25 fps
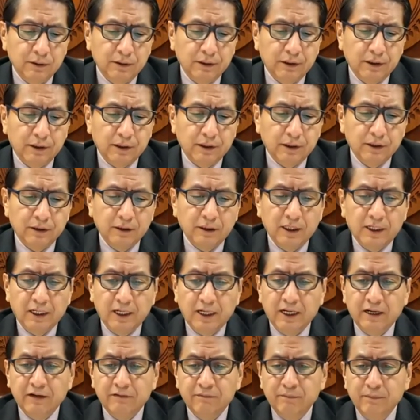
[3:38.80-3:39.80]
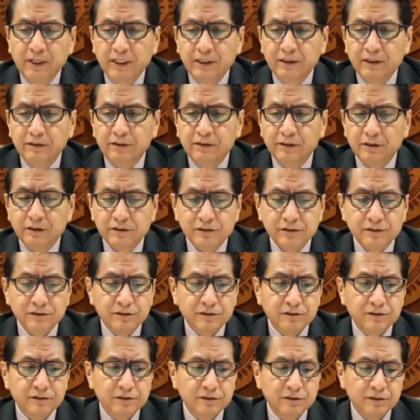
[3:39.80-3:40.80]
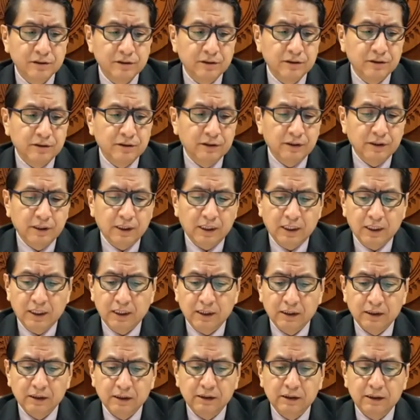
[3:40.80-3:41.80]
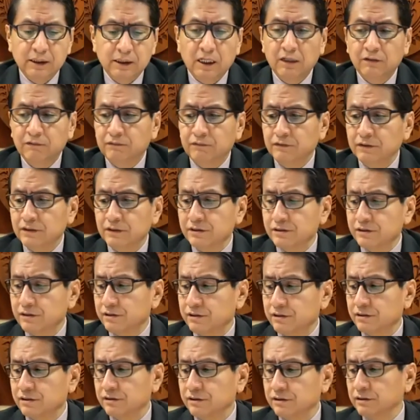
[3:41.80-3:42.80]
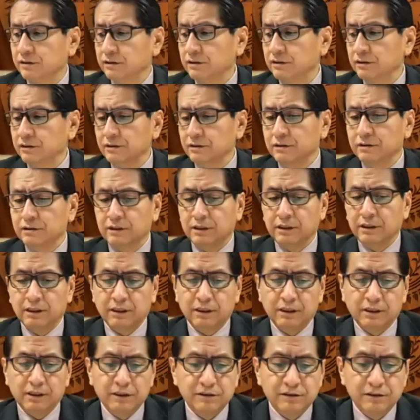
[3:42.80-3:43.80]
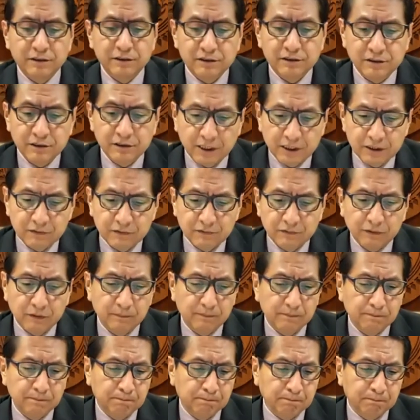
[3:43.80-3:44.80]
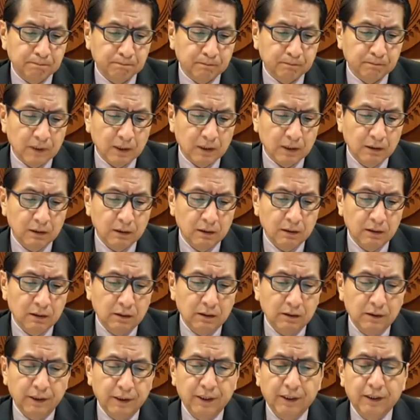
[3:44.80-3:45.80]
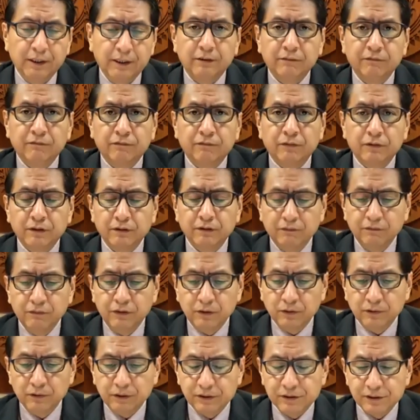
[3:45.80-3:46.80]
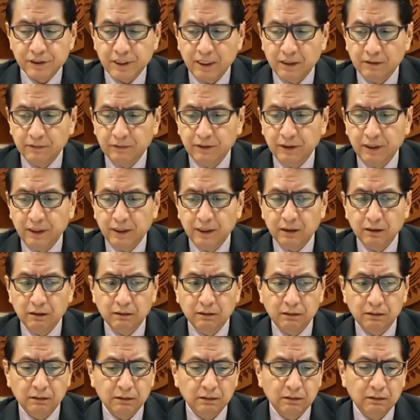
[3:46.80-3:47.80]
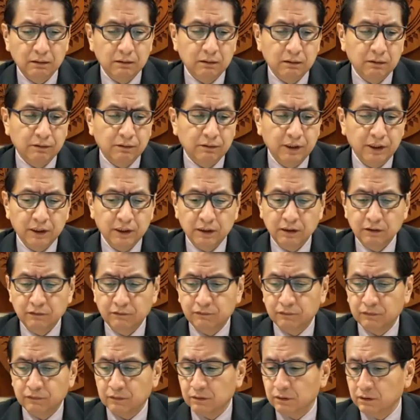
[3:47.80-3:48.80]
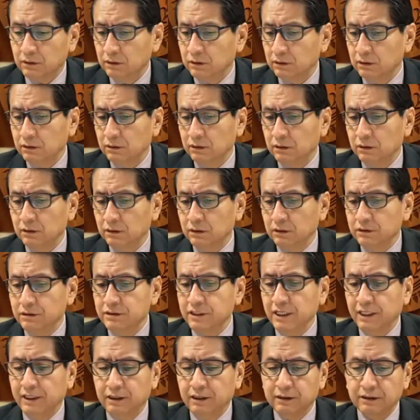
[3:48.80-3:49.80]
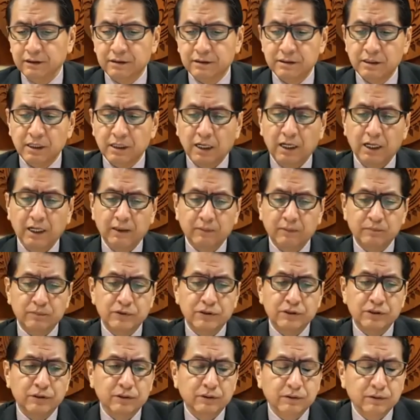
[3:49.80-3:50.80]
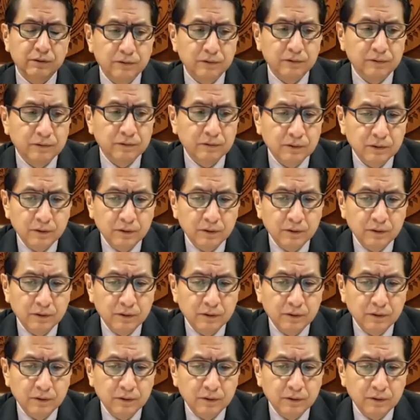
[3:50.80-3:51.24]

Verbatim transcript: uh, that have made this uh, conference uh, successful. And for the viewers out there, thank you for taking the time to